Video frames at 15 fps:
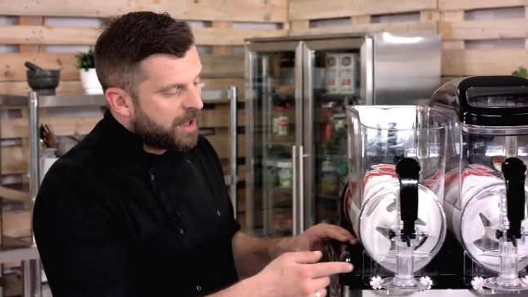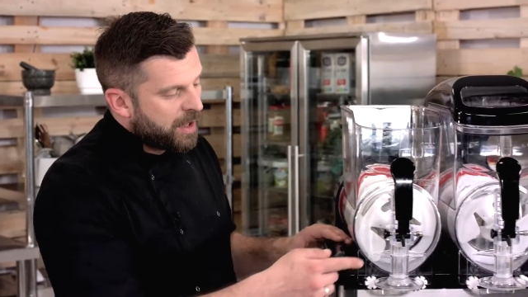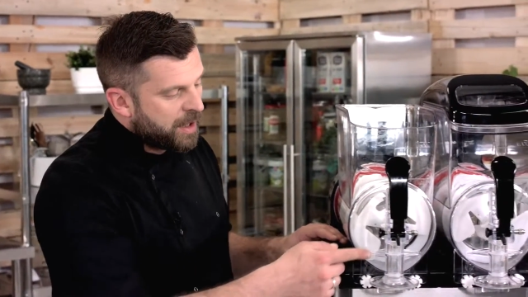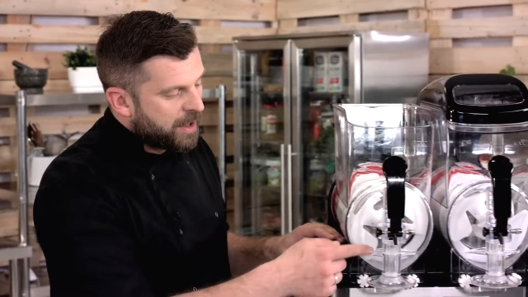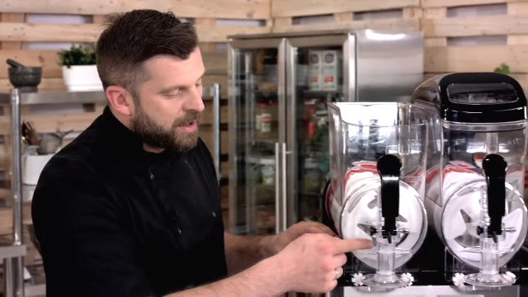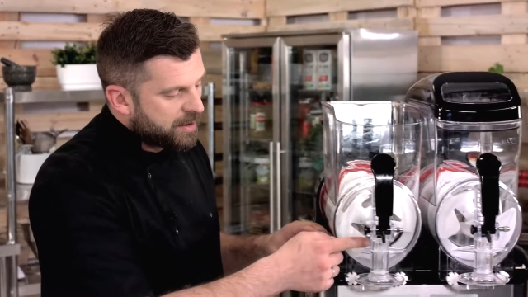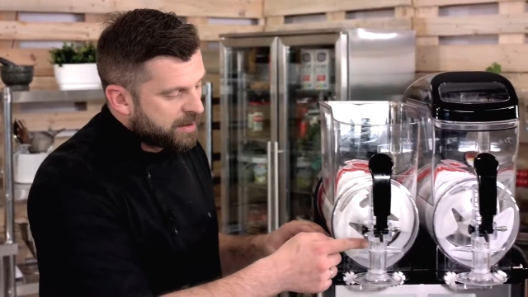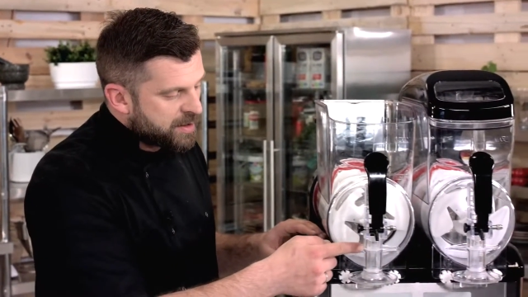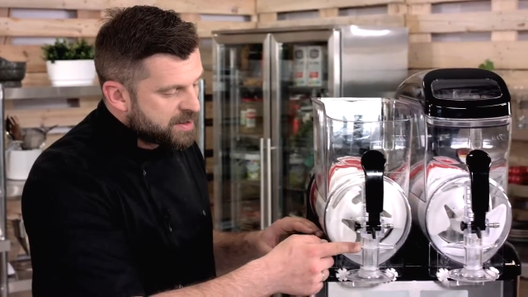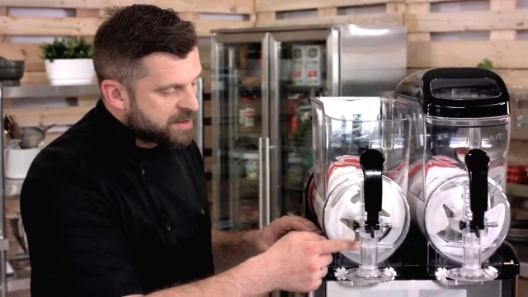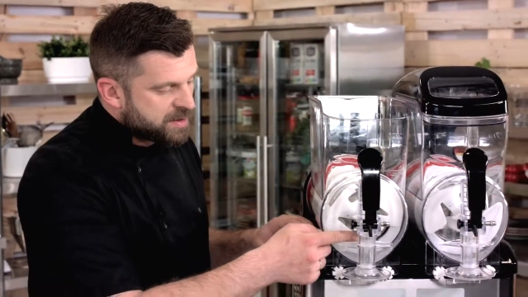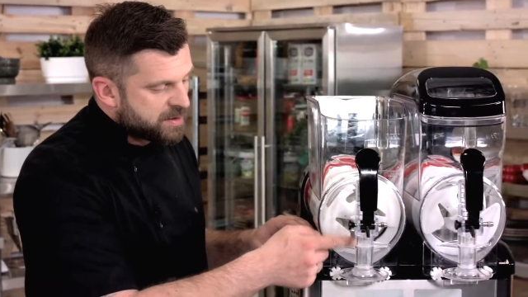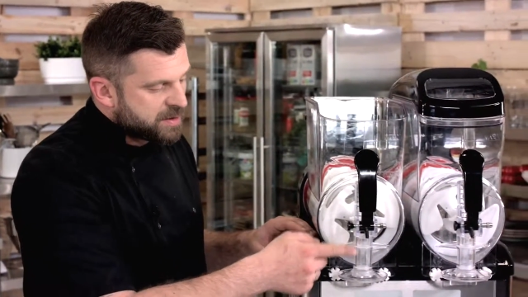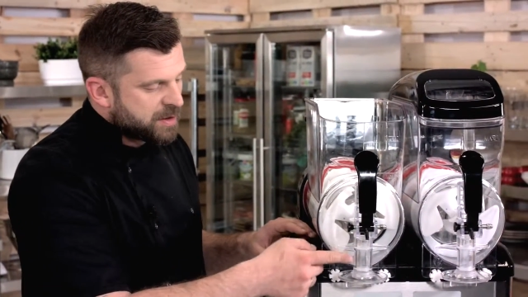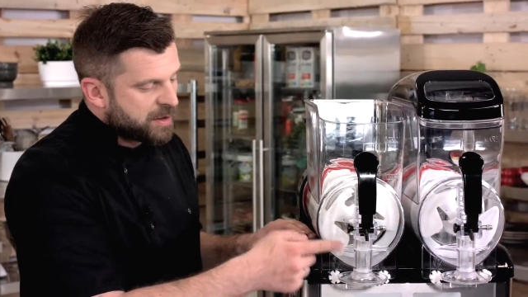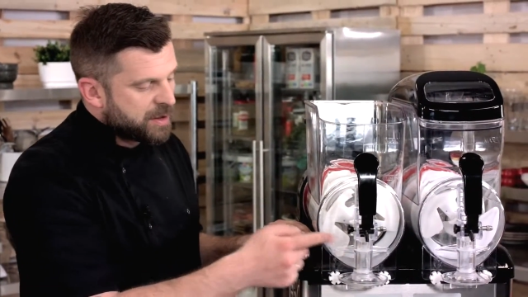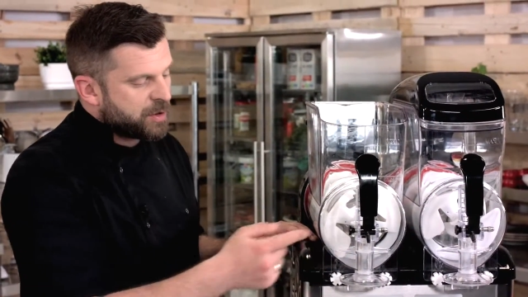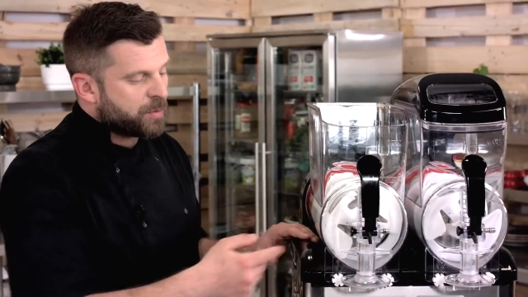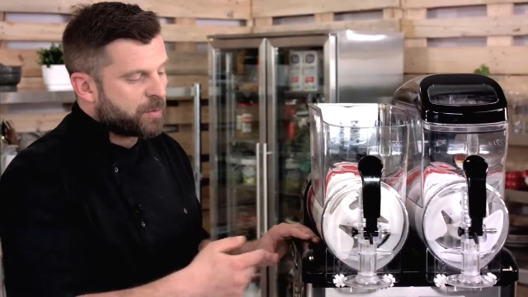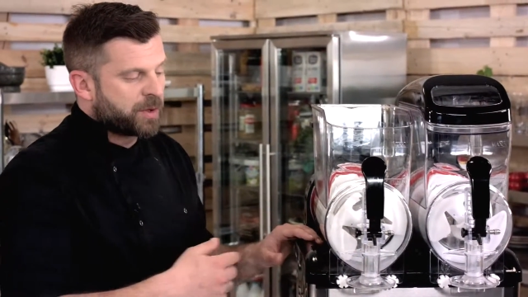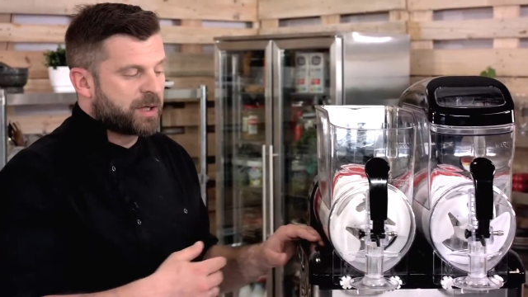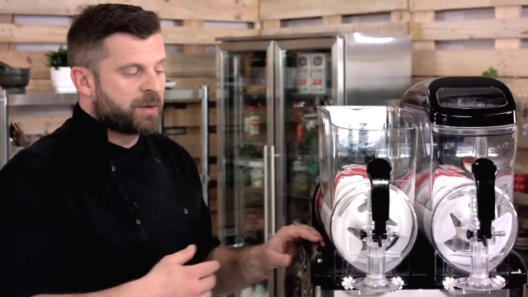This
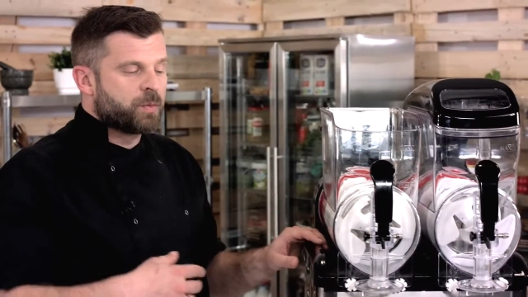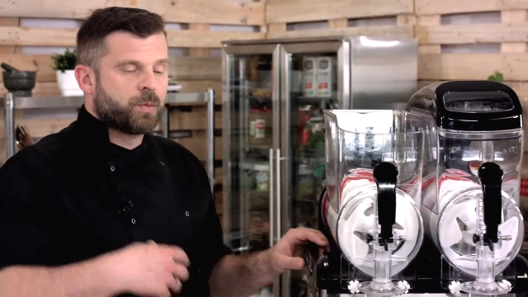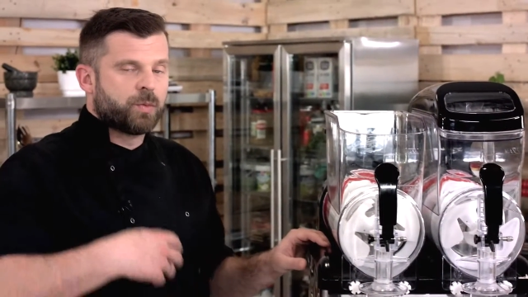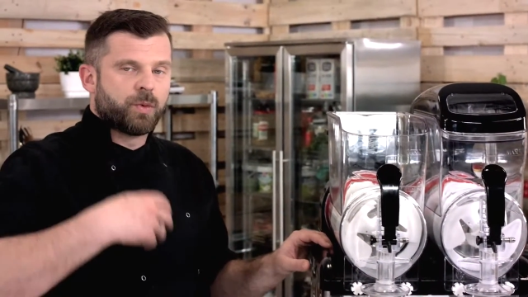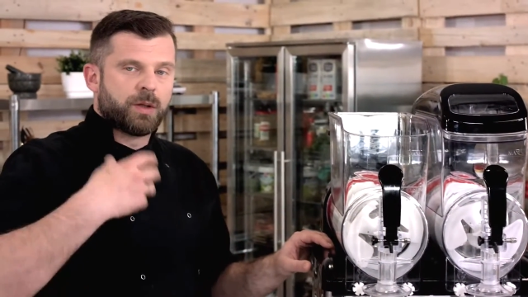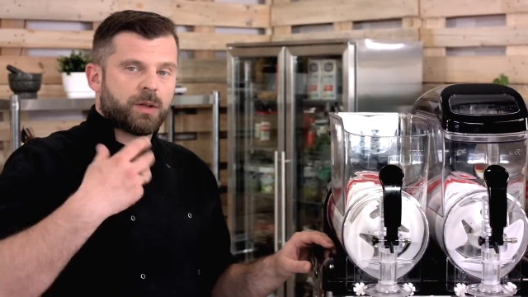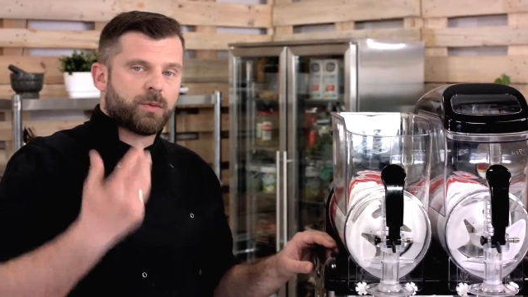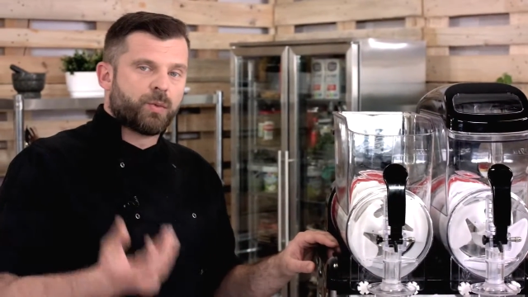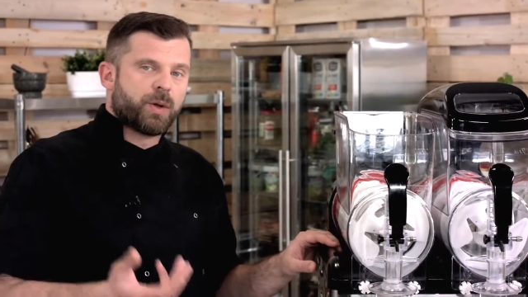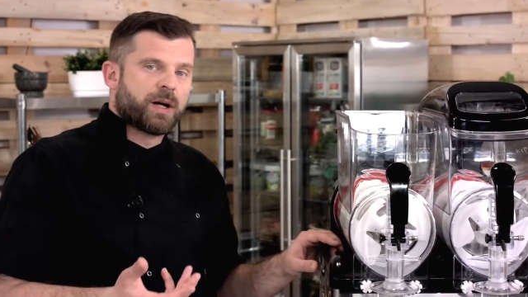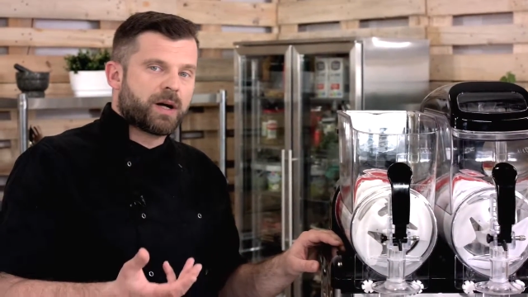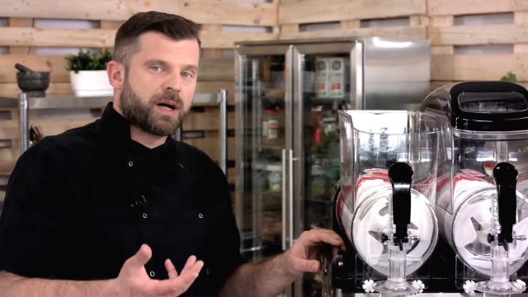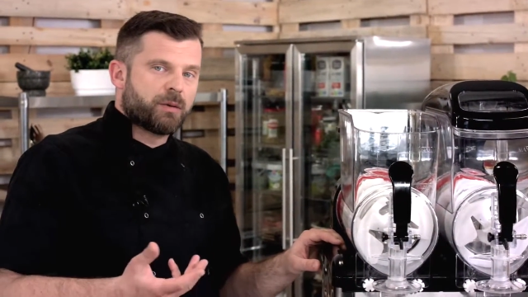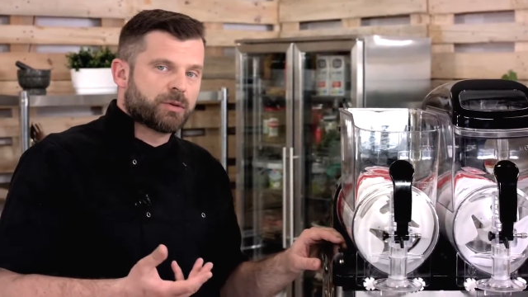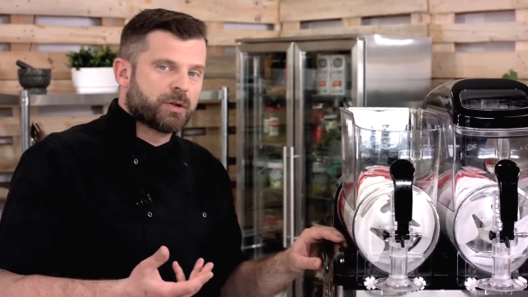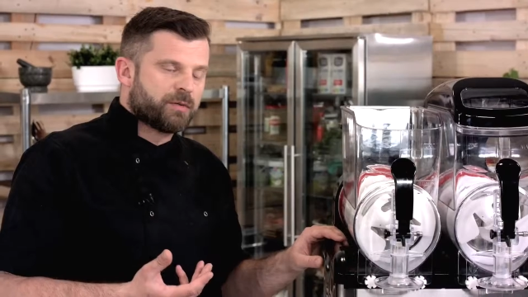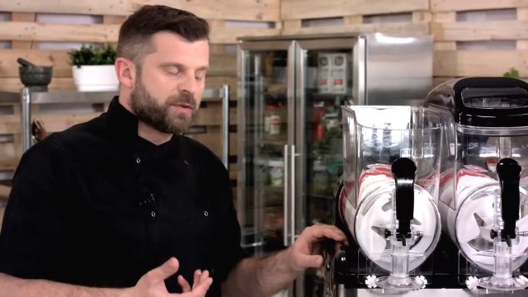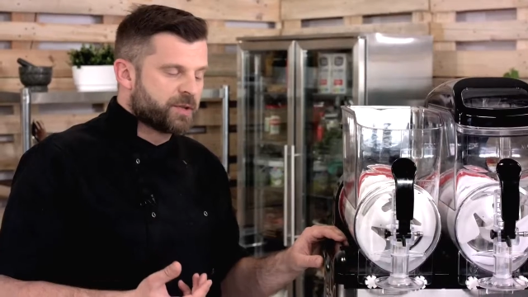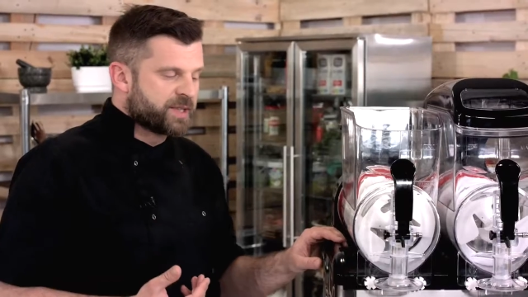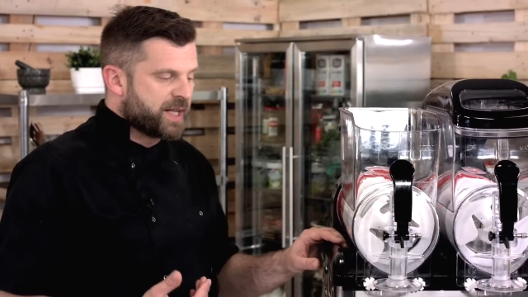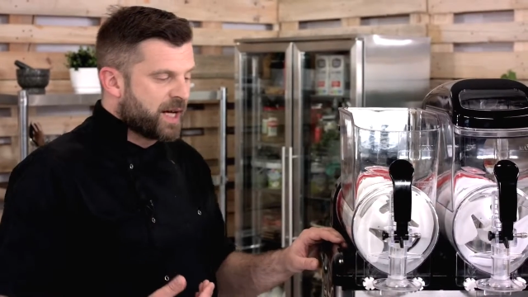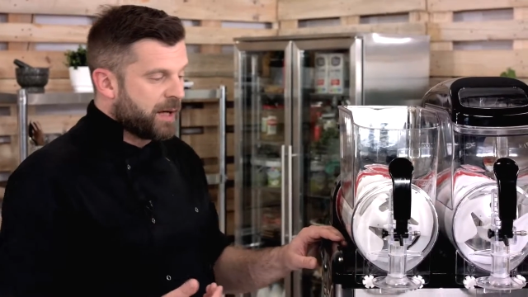lubricant will wear out
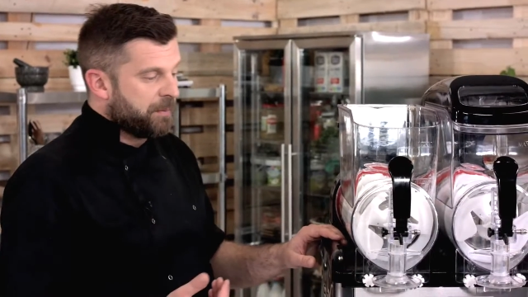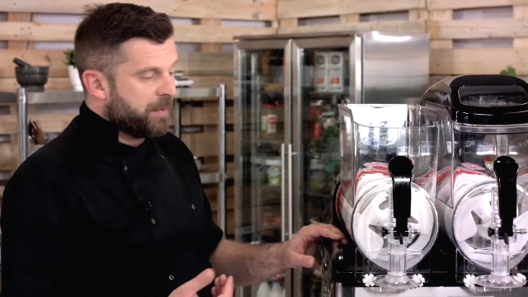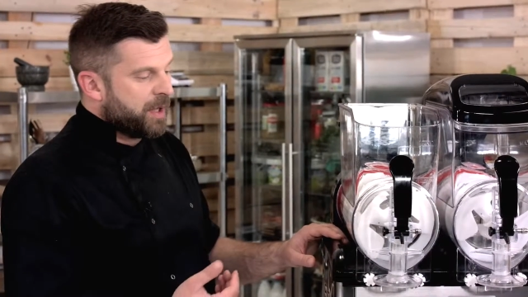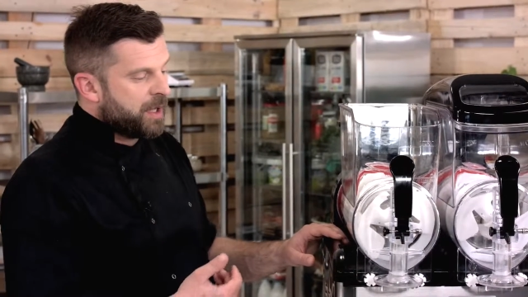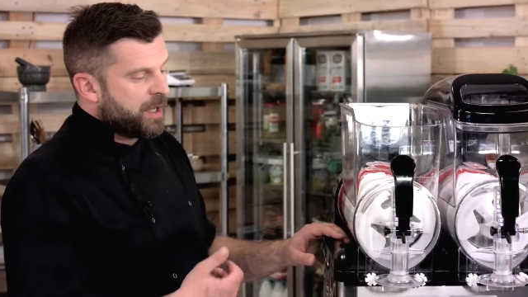over time,